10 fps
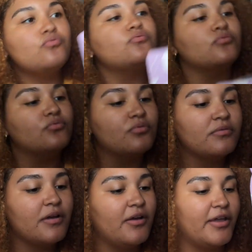
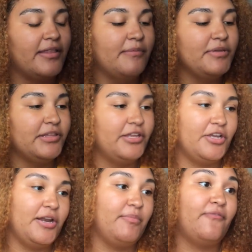Okay, let me
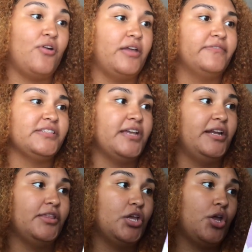look at it before I even say
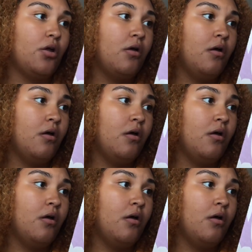anything.